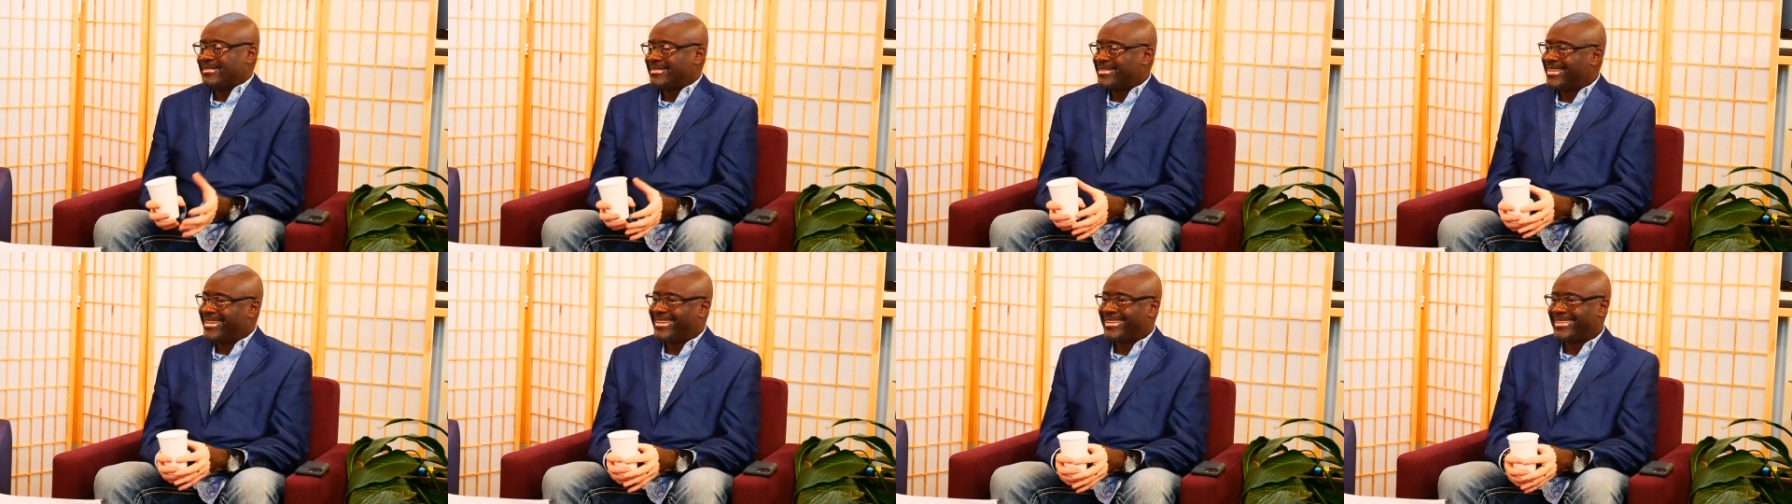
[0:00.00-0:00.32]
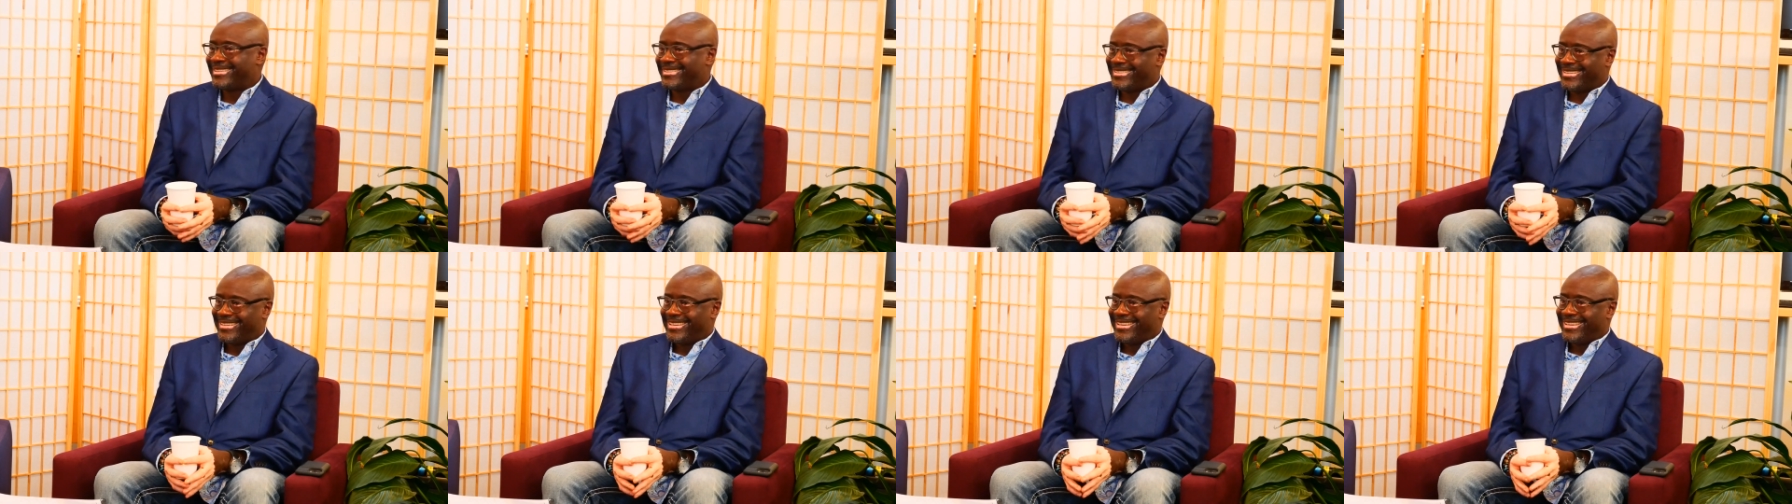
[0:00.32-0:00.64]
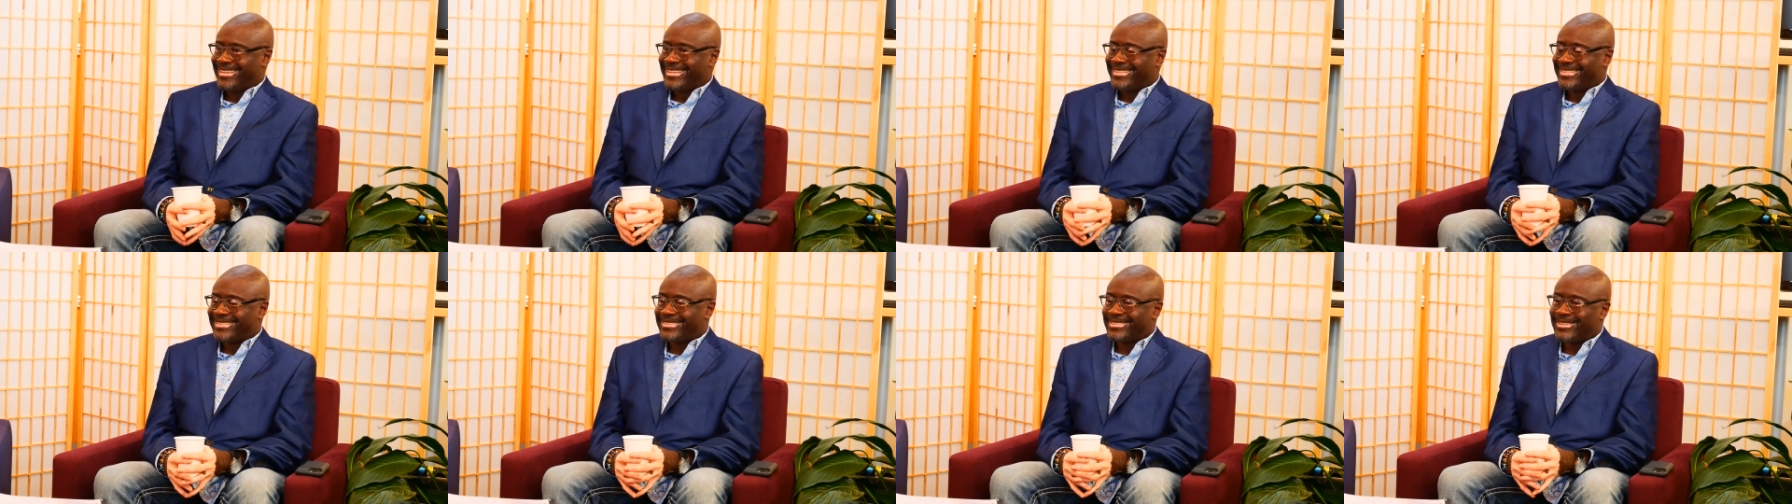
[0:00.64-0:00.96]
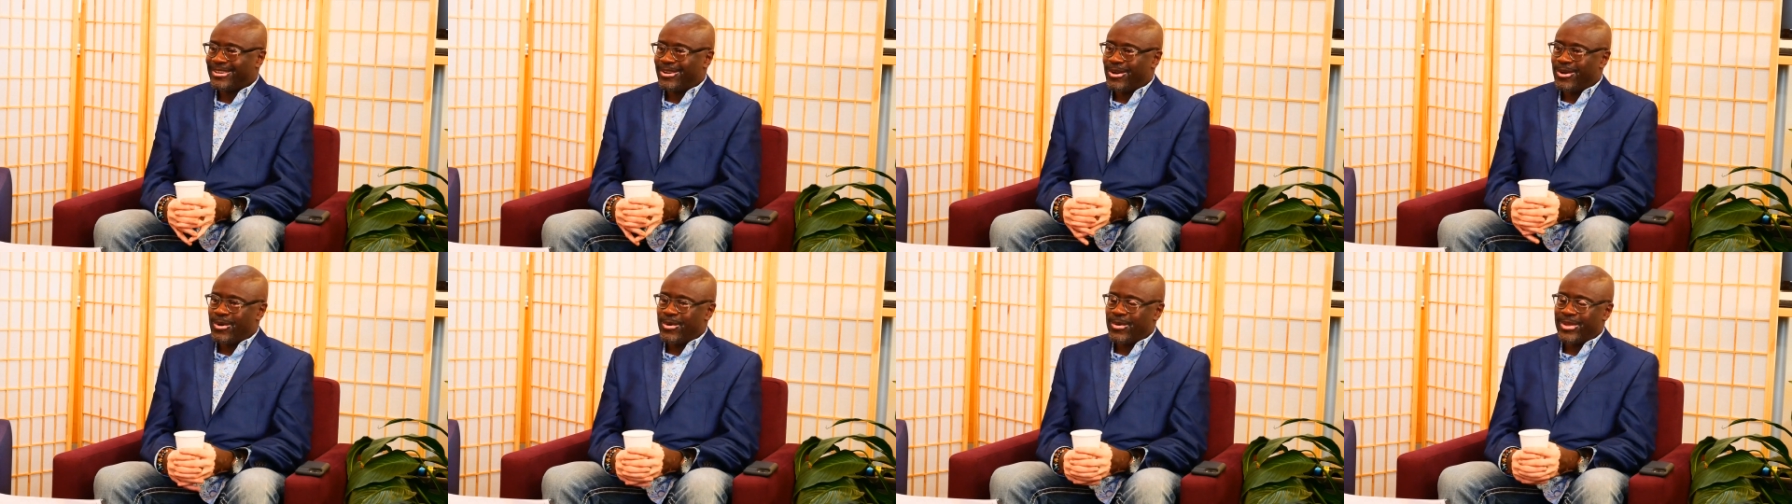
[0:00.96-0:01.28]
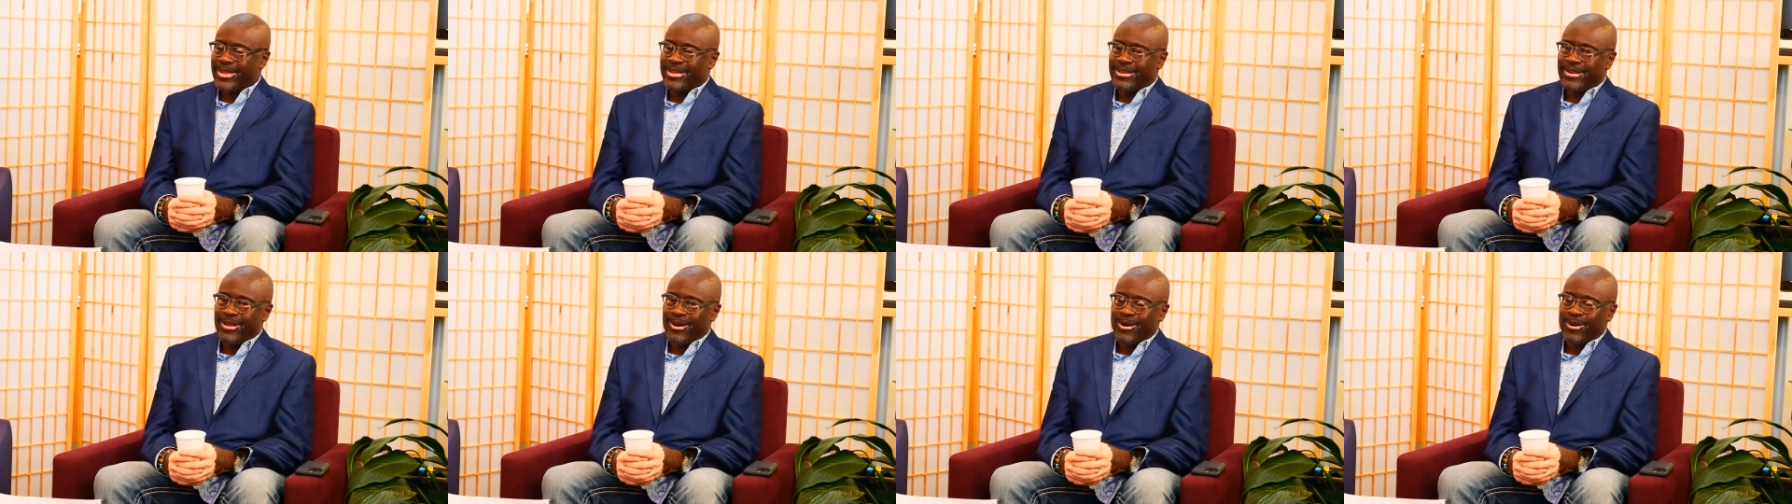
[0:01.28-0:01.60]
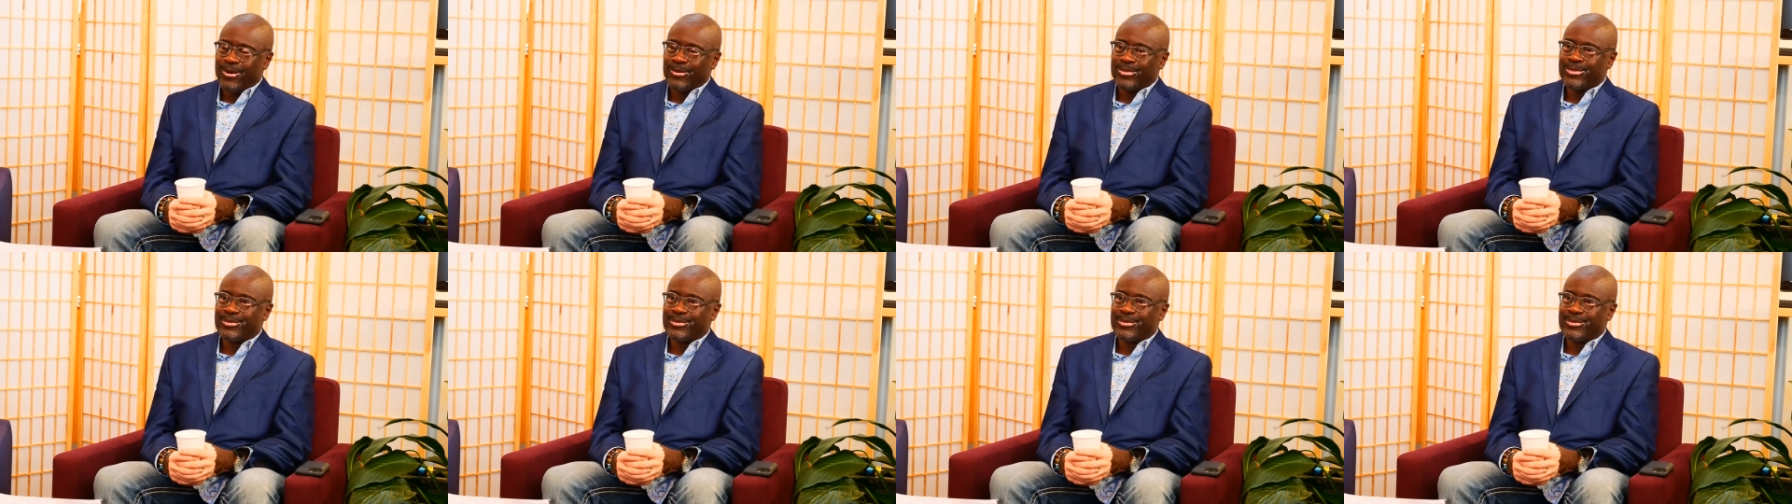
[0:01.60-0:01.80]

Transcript: Like so, you know,